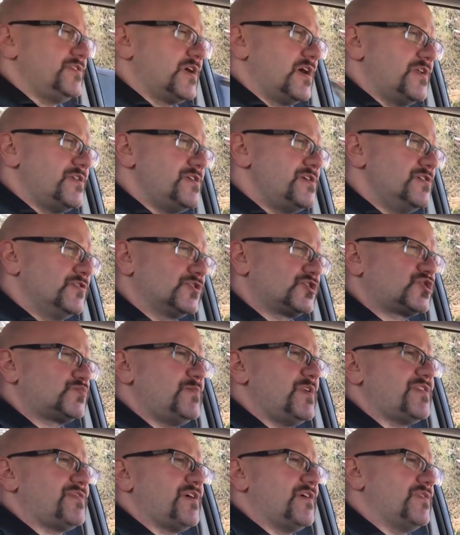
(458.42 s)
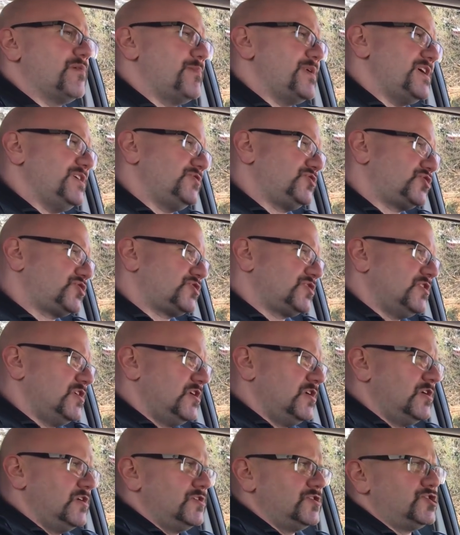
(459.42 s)
You got Neil Smith on the bass,
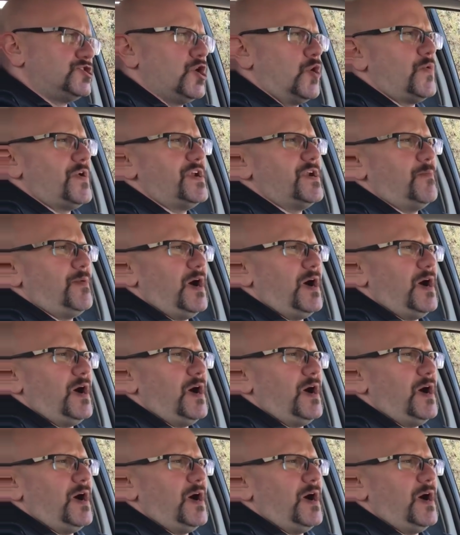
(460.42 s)
Joey